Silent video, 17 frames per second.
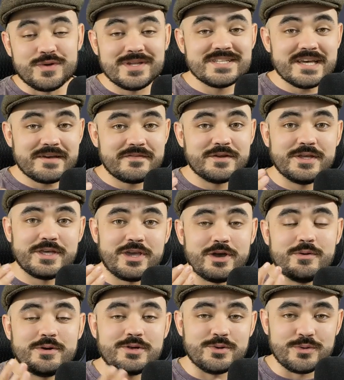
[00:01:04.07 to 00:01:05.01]
You can definitely
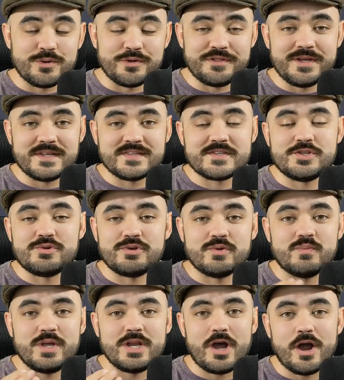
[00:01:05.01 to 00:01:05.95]
go and Google things and you
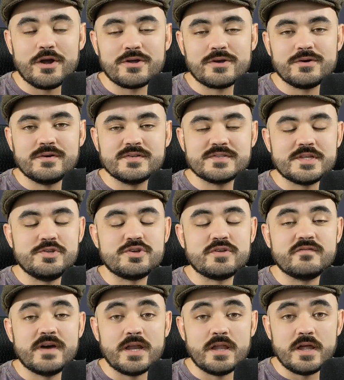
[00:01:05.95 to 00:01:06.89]
can read articles and you
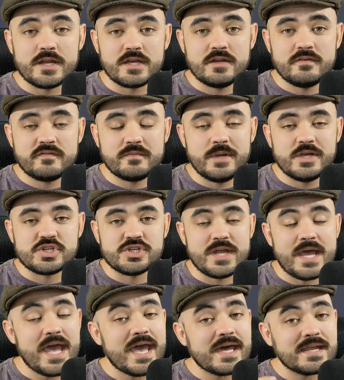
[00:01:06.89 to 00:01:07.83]
can find a lot of good
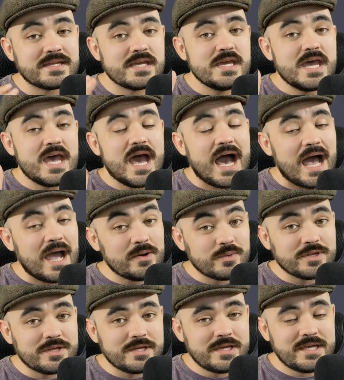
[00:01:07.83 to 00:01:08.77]
information. And I
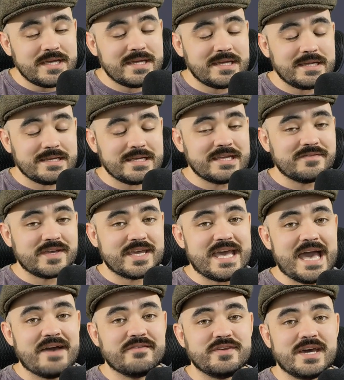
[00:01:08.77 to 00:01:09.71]
will eh, give a
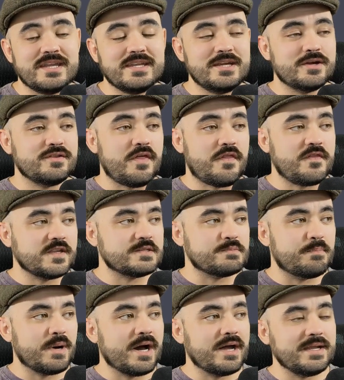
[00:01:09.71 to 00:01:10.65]
caveat here that this
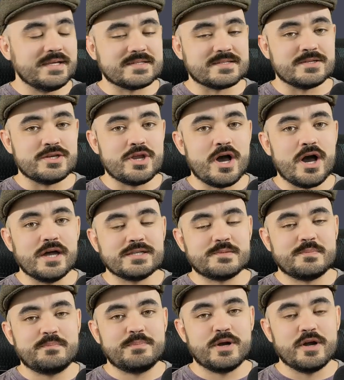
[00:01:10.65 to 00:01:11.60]
bot is
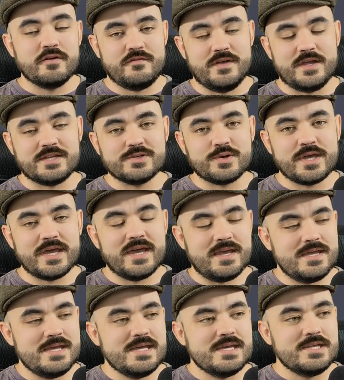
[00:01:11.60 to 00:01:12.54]
not perfect.
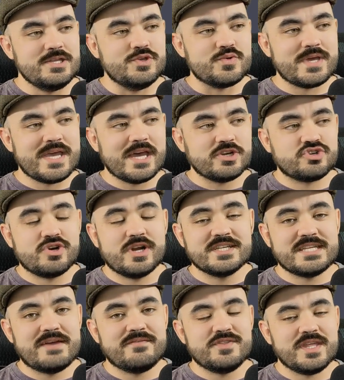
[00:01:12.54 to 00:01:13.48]
Okay, you can't
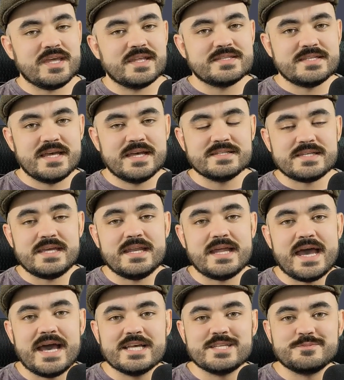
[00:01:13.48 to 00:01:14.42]
trust everything it says.
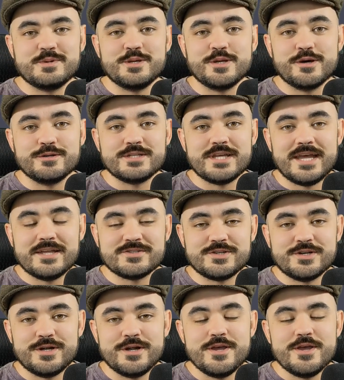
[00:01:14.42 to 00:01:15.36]
It has been known to
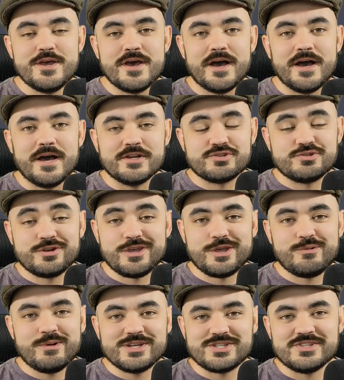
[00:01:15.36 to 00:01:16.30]
answer uh,
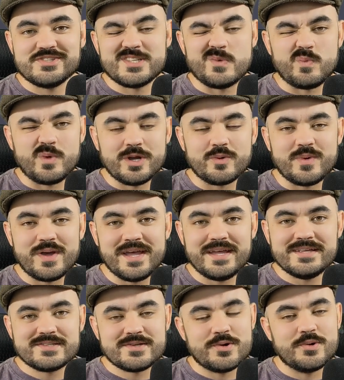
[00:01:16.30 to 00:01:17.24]
tricky questions in weird
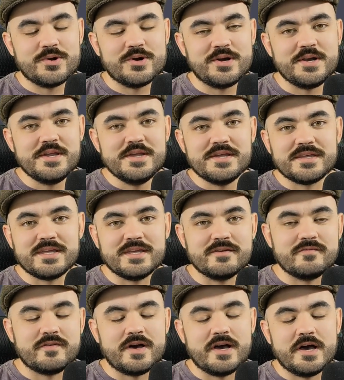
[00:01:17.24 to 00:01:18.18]
ways or
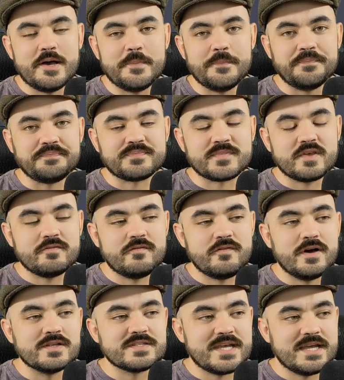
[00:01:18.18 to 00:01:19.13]
give um,
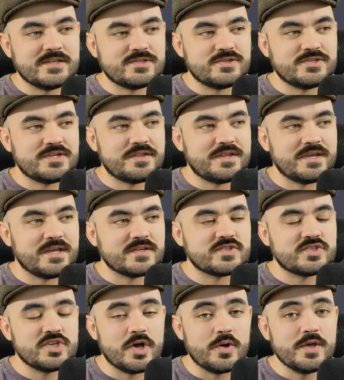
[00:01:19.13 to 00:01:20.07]
false answers to things.
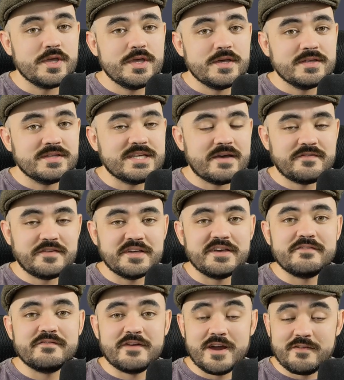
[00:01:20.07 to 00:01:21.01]
So
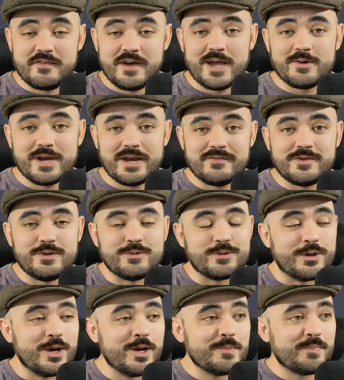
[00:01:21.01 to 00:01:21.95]
definitely verify whatever you
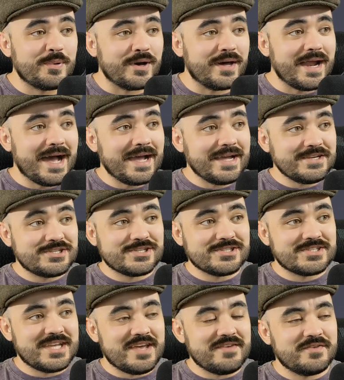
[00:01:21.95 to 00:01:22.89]
learn. But I
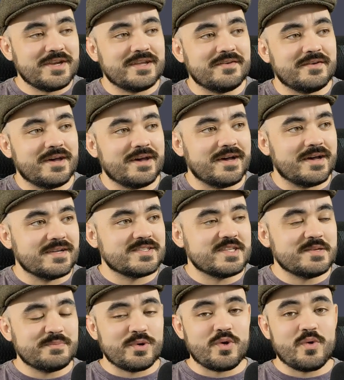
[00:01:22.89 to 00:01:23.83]
just gave it a, a
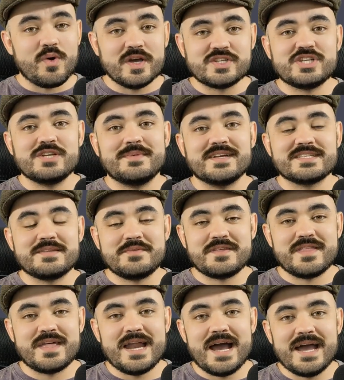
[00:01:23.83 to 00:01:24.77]
simple question about
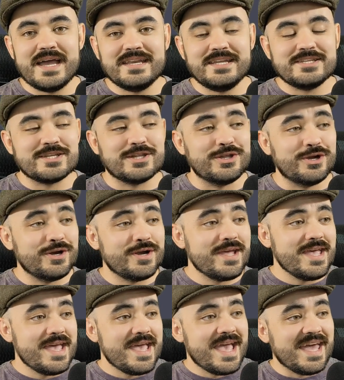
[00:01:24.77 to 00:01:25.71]
something that I need to learn,
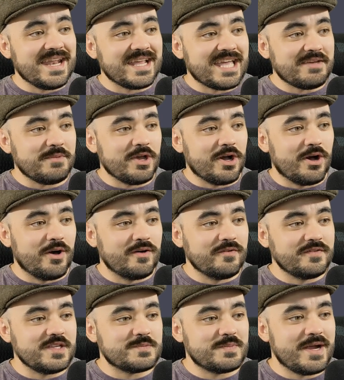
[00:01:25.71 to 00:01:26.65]
and it gave me
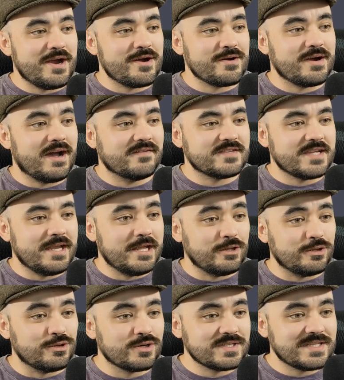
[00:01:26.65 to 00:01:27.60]
all these paragraphs, and
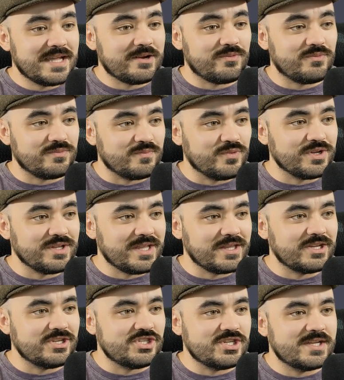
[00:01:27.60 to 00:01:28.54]
it looks like really
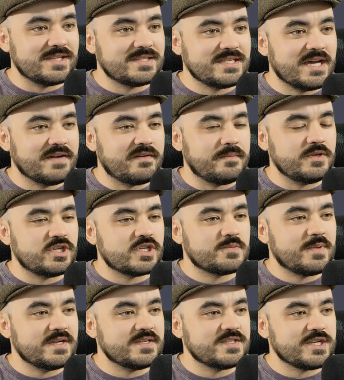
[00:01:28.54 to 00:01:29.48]
legit stuff. I mean,
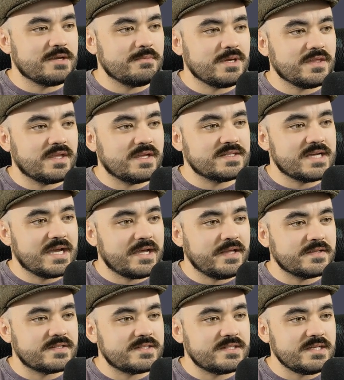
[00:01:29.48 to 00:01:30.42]
just by skimming this, I
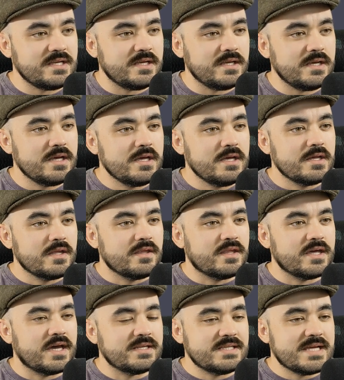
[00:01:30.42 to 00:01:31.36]
can see
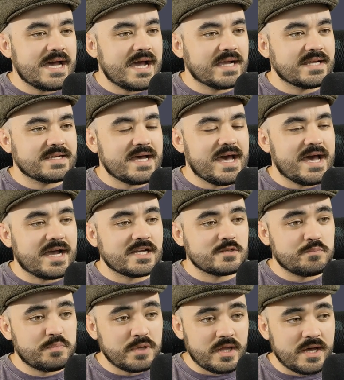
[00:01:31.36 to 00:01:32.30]
that
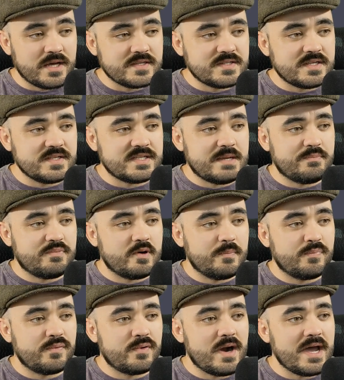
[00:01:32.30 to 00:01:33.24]
TACACS Plus is a
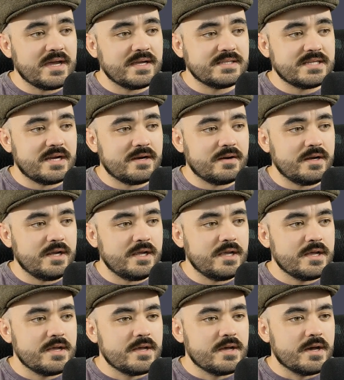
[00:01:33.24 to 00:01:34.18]

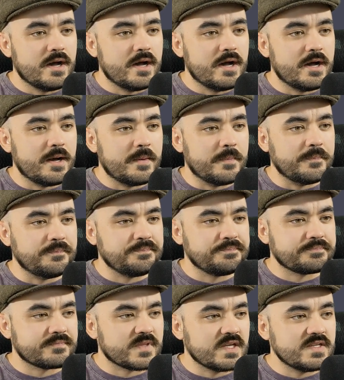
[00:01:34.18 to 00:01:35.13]
proprietary um,
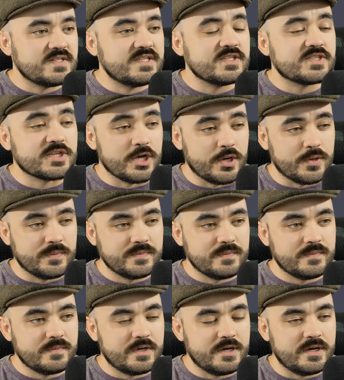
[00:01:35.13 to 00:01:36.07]
Cisco
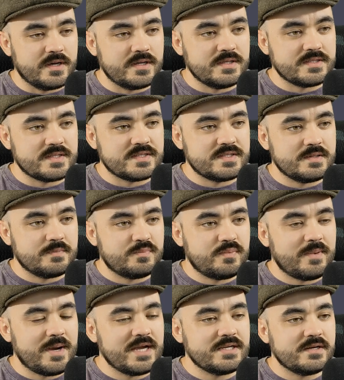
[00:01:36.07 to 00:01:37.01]
uh, is a
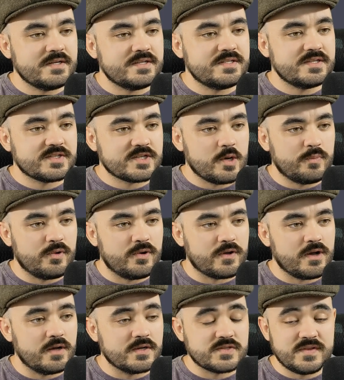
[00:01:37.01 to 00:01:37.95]
proprietary Cisco
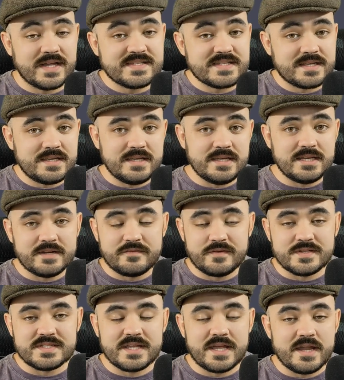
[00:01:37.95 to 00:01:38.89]
protocol. So that's a key
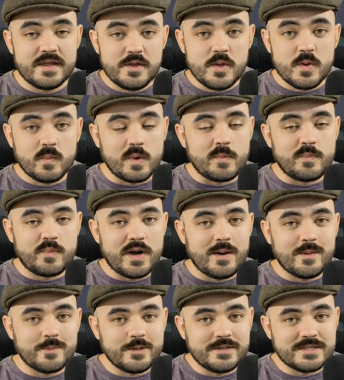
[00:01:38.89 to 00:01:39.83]
difference that will
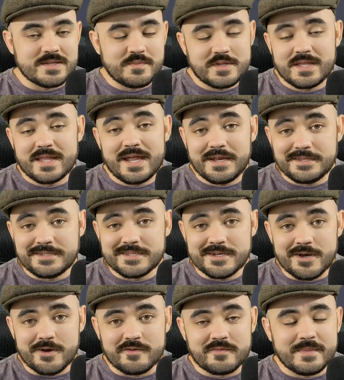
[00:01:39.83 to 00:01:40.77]
probably something that I need to
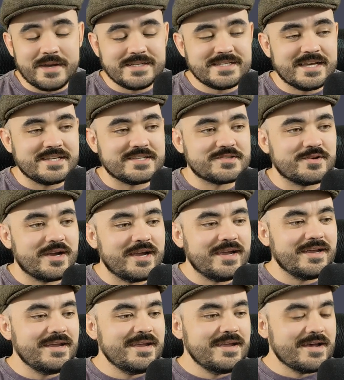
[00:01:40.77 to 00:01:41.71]
know for my test, right?